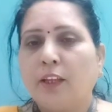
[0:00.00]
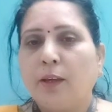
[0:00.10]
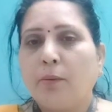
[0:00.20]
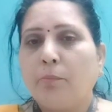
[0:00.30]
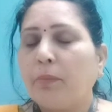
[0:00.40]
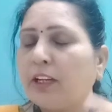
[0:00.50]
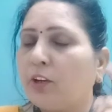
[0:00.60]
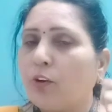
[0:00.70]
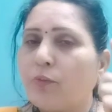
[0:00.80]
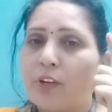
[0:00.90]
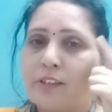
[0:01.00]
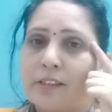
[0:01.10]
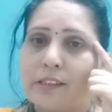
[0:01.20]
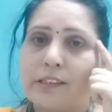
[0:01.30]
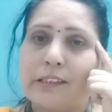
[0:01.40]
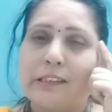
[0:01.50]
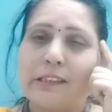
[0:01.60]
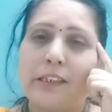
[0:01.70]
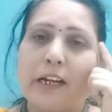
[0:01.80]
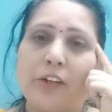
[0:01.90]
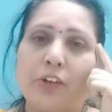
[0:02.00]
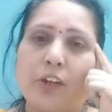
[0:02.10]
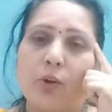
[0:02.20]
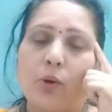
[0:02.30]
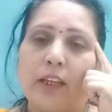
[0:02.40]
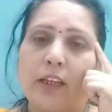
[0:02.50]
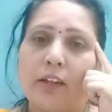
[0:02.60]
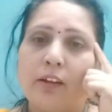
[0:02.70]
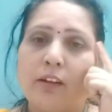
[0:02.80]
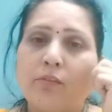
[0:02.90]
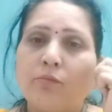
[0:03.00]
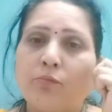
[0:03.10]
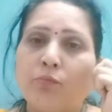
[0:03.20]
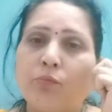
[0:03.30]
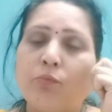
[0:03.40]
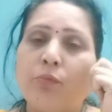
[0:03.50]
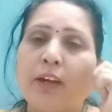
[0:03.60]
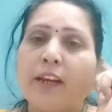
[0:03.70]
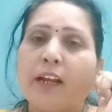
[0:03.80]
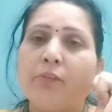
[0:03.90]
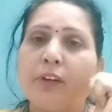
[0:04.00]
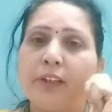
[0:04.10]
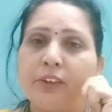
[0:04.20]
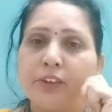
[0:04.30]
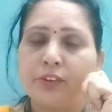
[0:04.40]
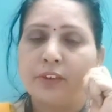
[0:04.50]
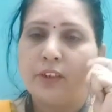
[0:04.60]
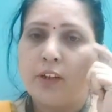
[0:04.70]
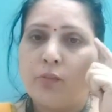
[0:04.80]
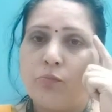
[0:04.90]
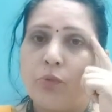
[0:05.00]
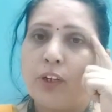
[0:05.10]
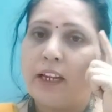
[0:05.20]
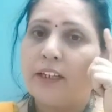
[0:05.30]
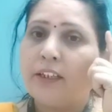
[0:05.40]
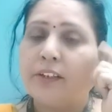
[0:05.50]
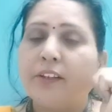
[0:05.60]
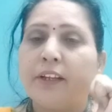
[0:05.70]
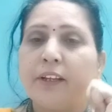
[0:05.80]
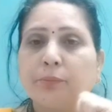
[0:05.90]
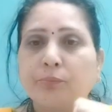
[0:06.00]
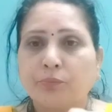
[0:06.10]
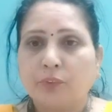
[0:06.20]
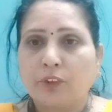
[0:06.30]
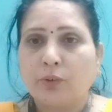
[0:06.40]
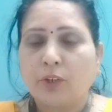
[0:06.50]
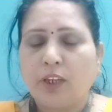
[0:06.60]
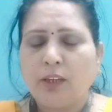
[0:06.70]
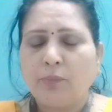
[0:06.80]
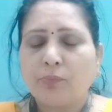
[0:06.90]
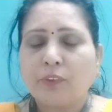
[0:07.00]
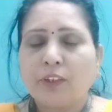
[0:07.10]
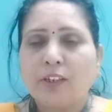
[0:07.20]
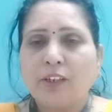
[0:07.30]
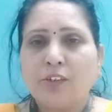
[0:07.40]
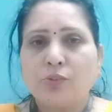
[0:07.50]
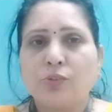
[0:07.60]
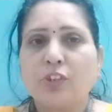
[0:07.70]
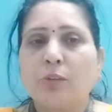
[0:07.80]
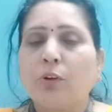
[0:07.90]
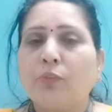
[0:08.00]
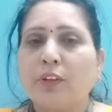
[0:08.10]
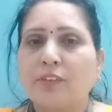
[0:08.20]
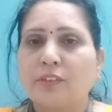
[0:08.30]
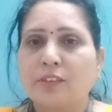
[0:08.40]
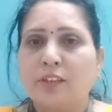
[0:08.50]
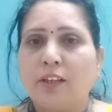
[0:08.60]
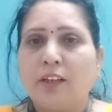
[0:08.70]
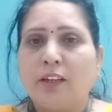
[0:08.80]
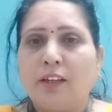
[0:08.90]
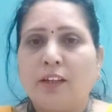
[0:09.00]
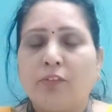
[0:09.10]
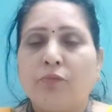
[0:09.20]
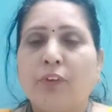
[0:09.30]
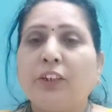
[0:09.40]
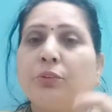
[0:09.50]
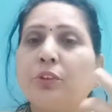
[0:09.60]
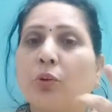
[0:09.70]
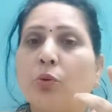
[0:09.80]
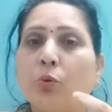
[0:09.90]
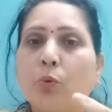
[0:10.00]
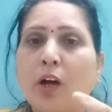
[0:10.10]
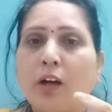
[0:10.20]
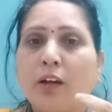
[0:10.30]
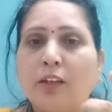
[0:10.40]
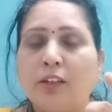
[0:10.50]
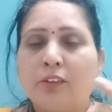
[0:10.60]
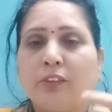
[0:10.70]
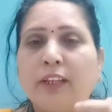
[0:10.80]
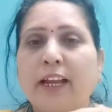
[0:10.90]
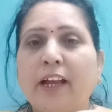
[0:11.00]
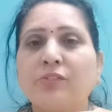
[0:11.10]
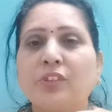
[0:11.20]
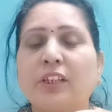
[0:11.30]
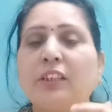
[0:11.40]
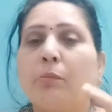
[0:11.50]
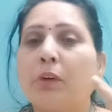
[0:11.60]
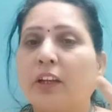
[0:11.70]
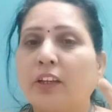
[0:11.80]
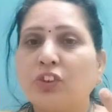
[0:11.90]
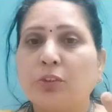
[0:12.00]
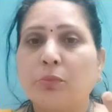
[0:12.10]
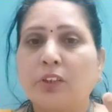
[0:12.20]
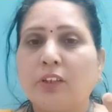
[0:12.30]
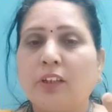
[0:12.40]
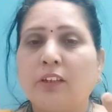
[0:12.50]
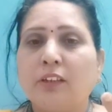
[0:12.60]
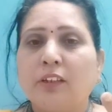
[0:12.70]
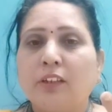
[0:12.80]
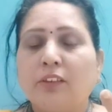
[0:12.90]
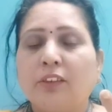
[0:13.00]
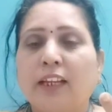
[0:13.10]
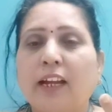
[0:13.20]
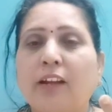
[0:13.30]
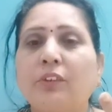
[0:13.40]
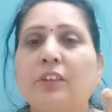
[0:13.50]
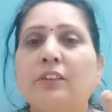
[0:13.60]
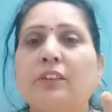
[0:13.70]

Many of us start recalling where I went, what I did there. Okay, so some of us went to the Goa. They have seen the Mangeshi Mandir. They have done